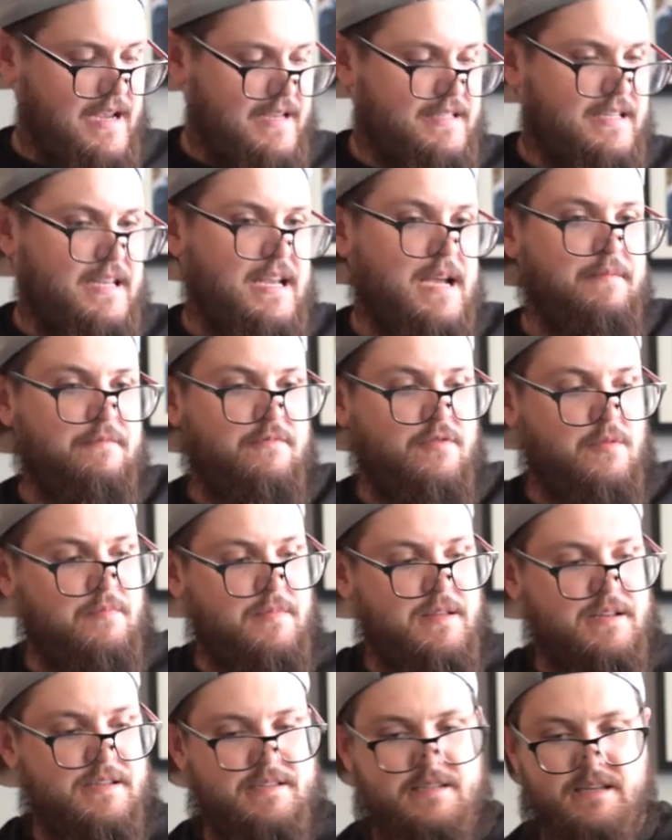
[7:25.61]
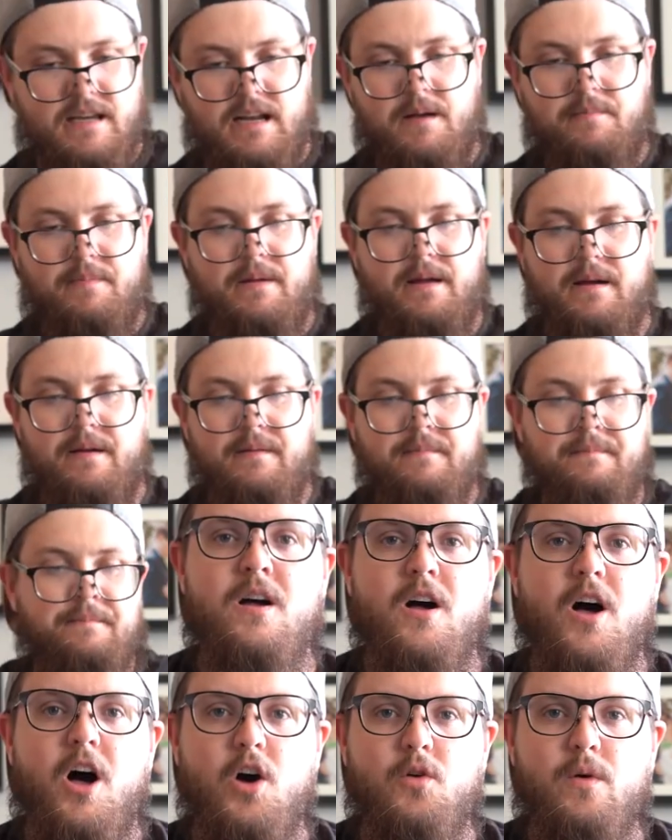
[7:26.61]
ACM from this setup here.
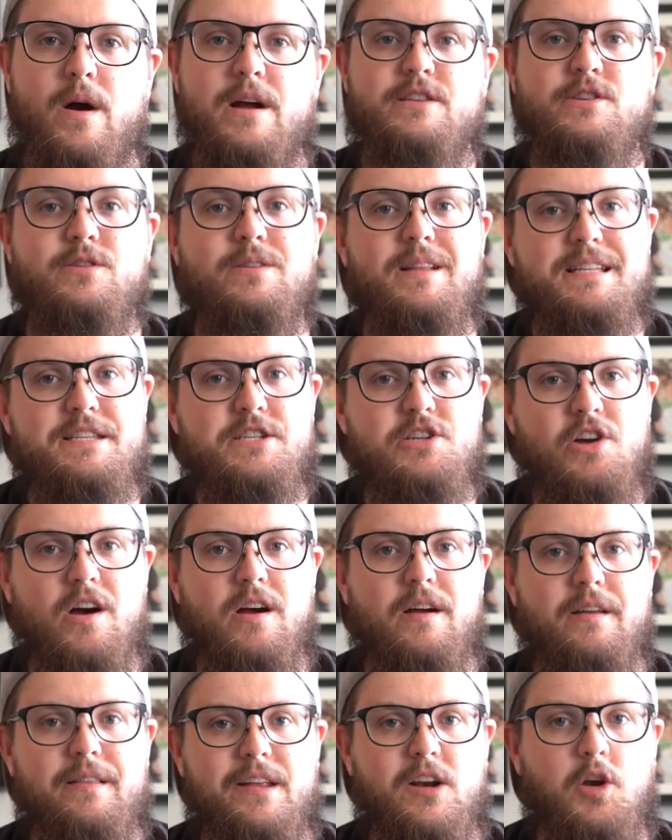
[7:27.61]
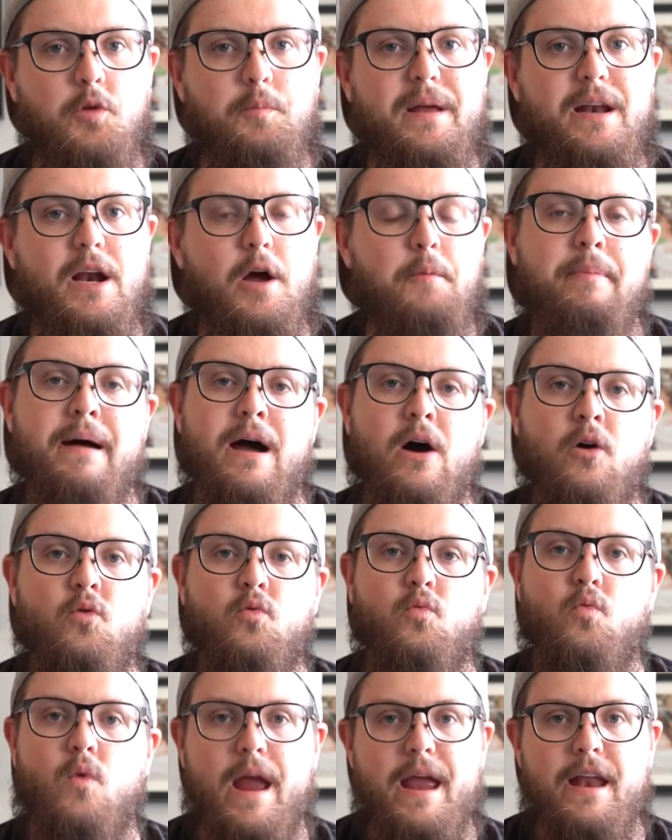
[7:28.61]
All right, so let's talk a little bit
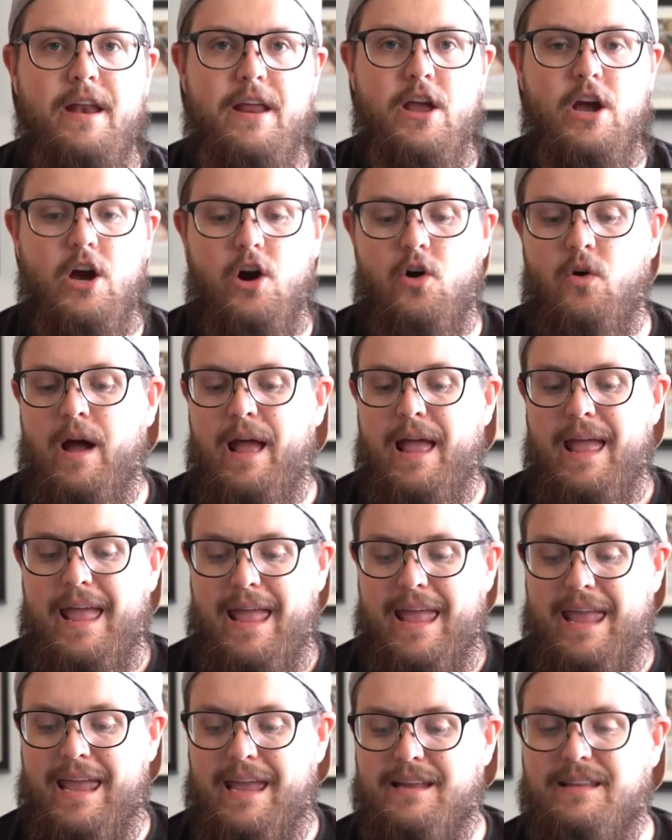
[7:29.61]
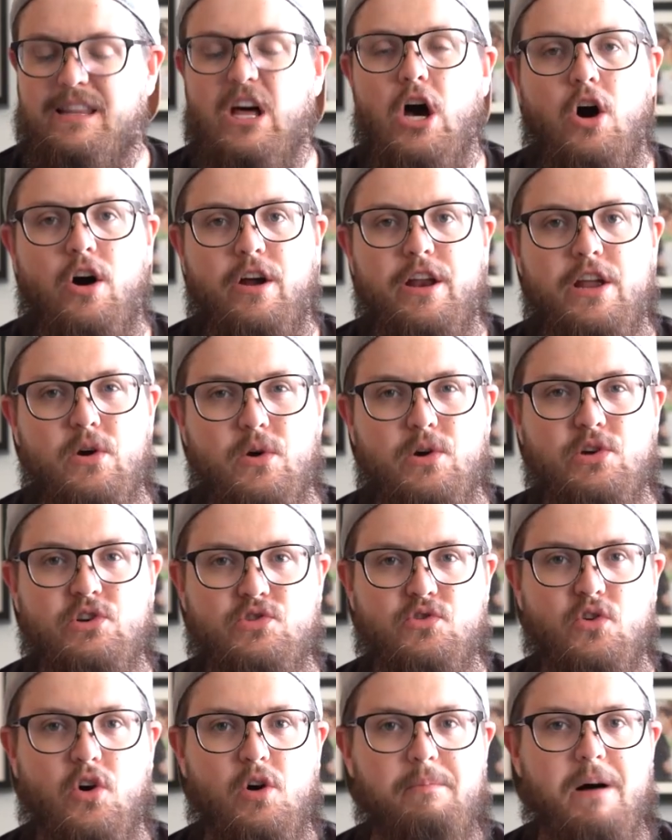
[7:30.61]
about radio and the audio
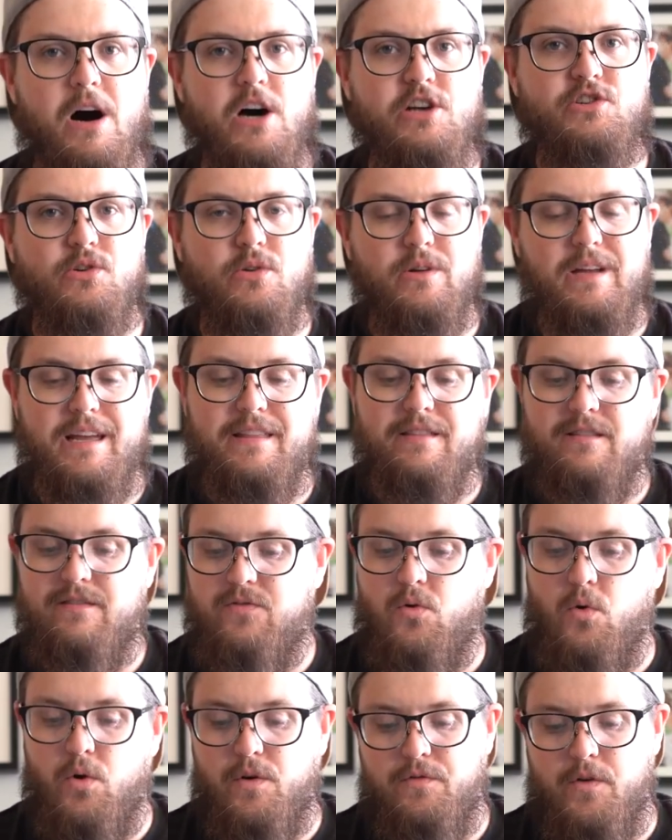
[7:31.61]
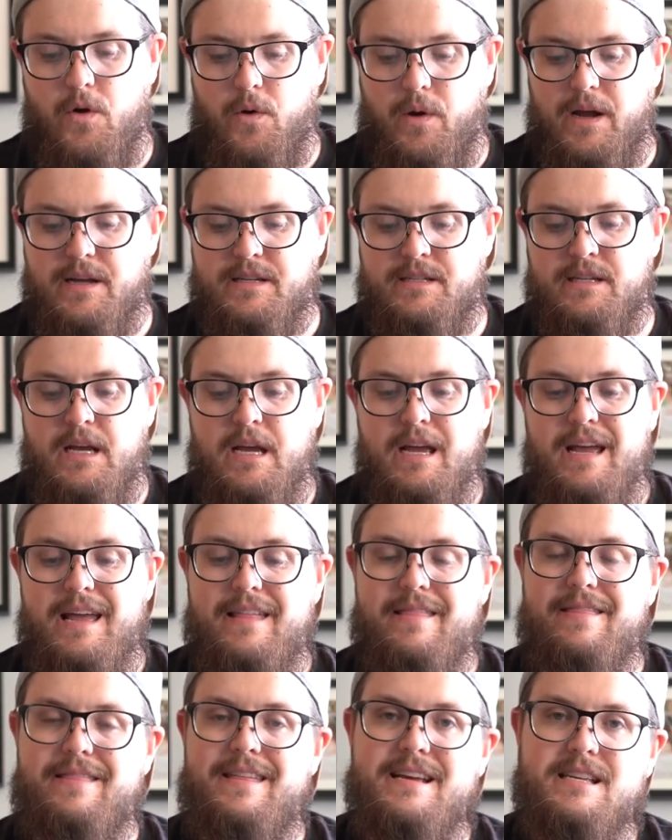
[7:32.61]
control module in the Ford Focus.
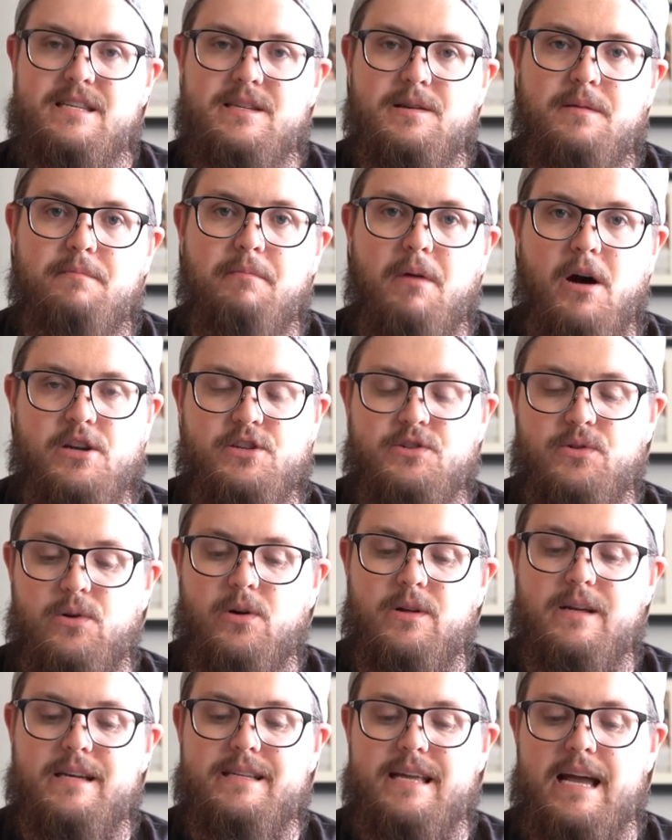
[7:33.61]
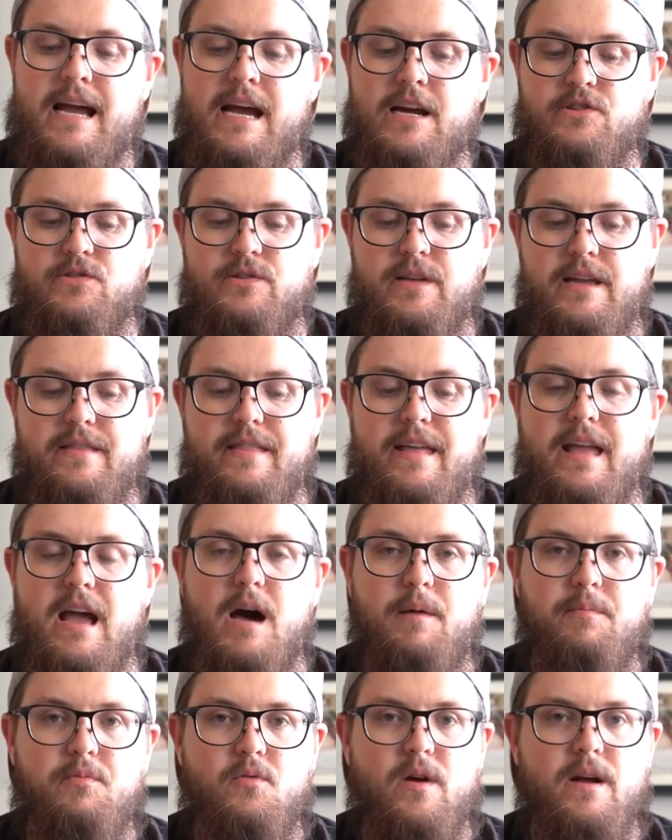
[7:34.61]
This module is actually the
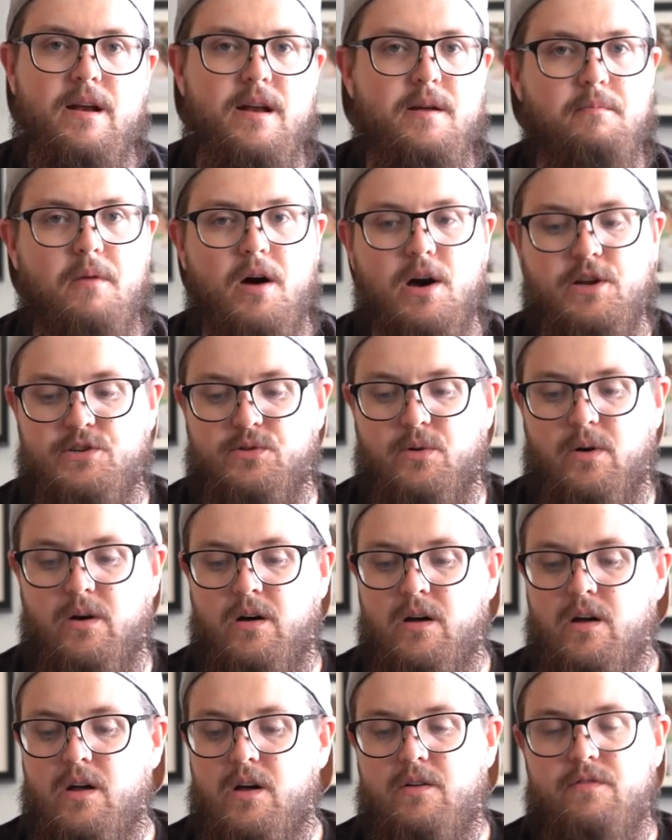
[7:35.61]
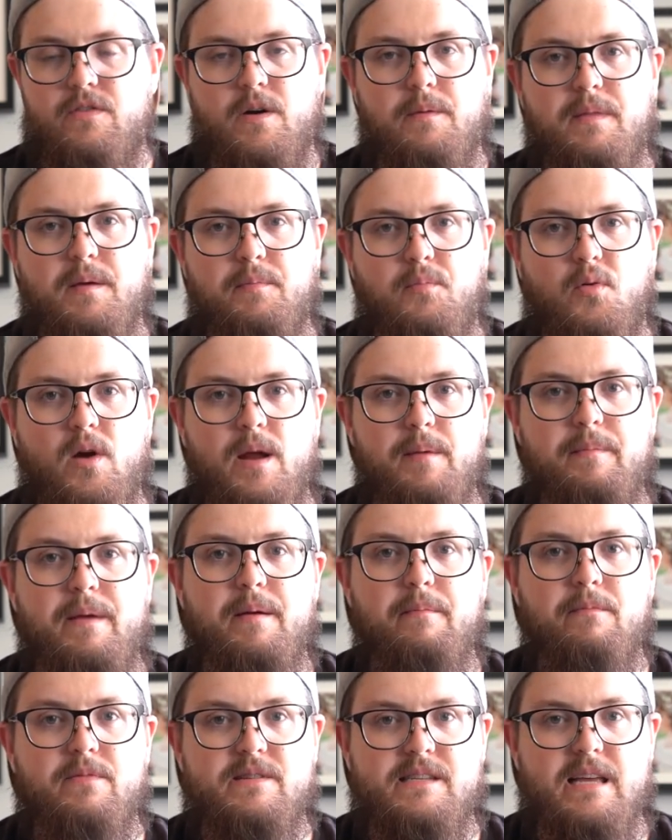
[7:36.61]
upgraded module from the
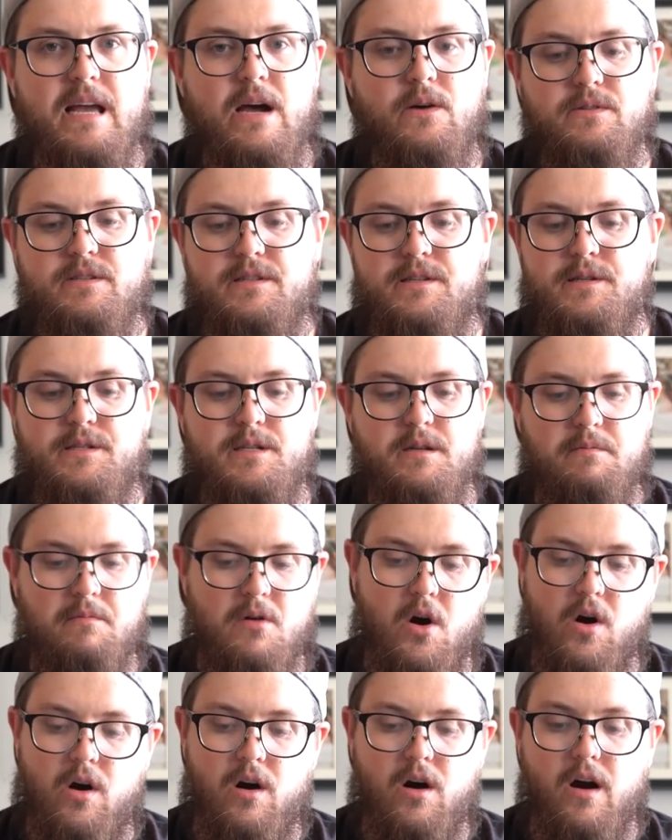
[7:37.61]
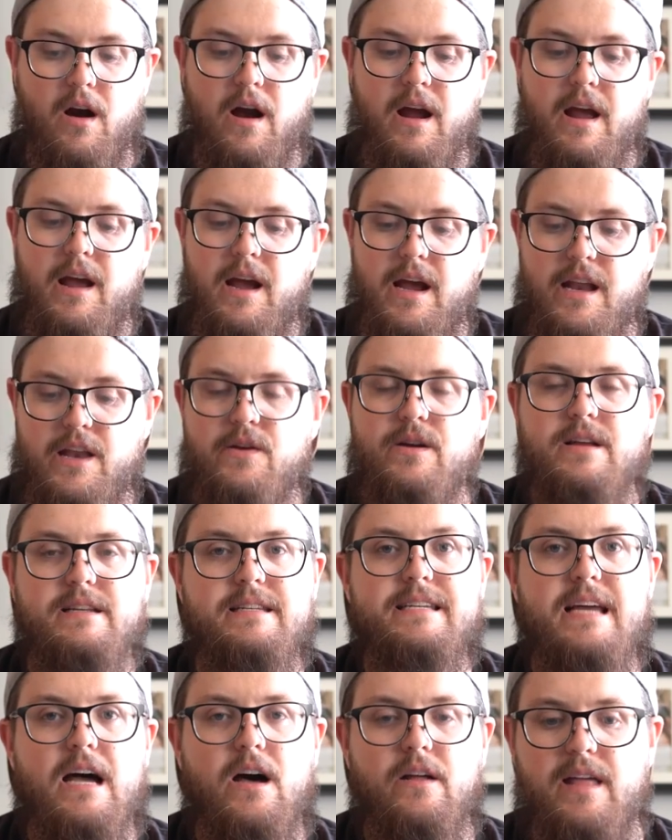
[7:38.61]
premium sound system car, and you can
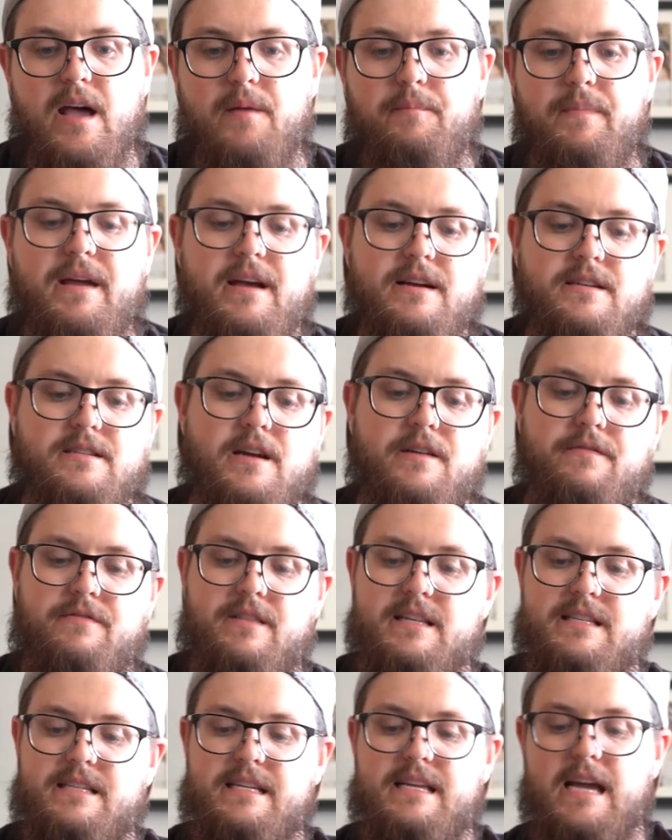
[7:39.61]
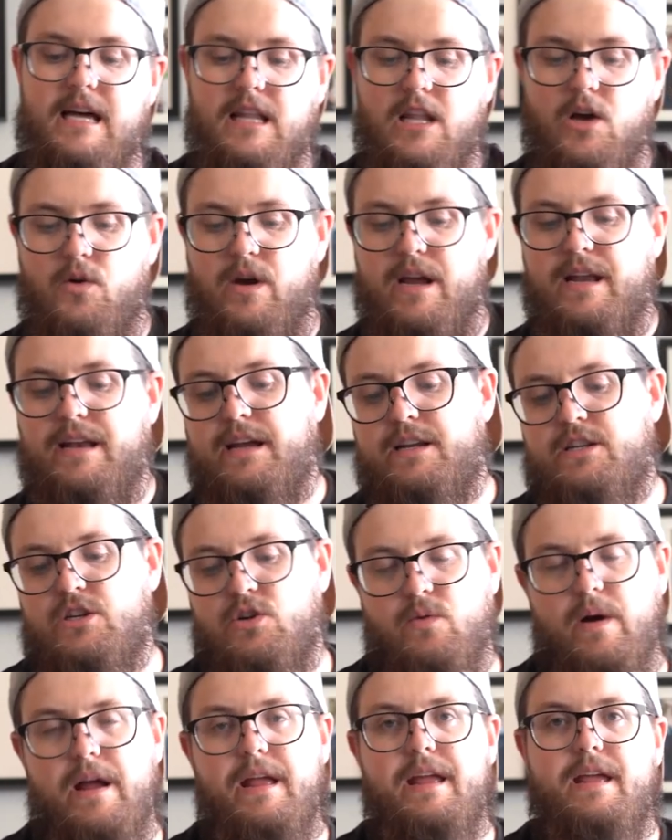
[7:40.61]
tell that because of this yellow
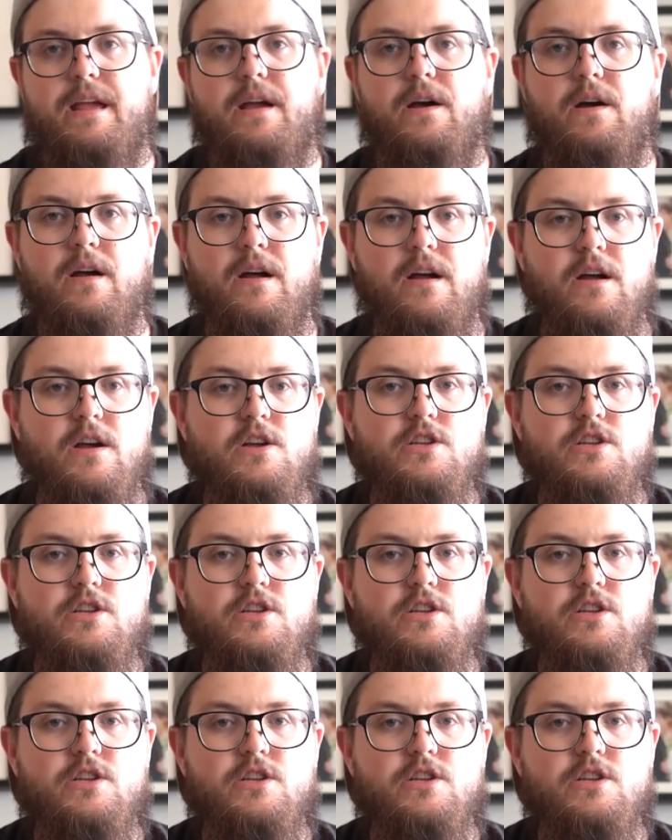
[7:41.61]
connector right here.